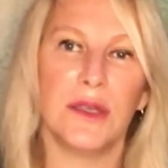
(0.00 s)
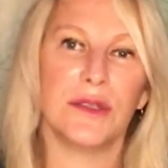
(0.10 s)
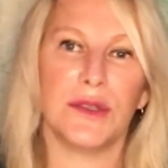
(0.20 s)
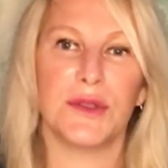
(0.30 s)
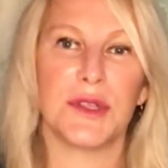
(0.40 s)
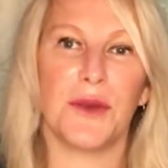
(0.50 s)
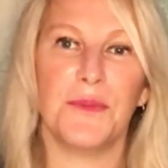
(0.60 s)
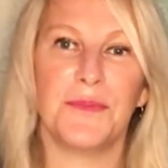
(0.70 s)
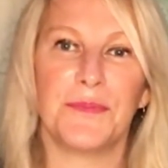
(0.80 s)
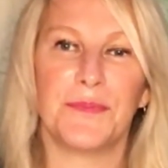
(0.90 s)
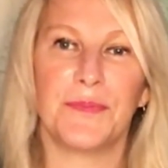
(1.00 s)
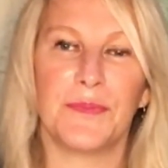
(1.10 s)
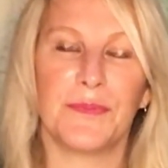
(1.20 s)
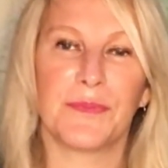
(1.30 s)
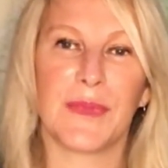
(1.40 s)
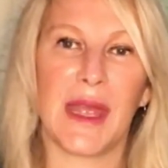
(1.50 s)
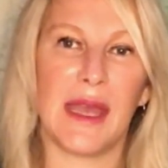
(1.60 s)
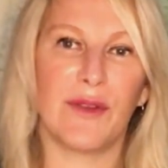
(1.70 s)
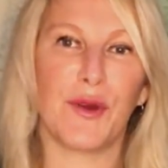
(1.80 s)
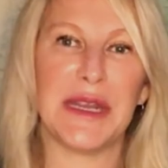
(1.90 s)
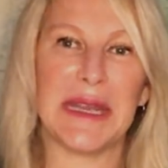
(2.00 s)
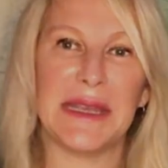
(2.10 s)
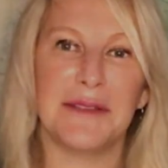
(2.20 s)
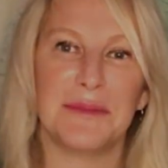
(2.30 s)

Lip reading: do so. Have a great day.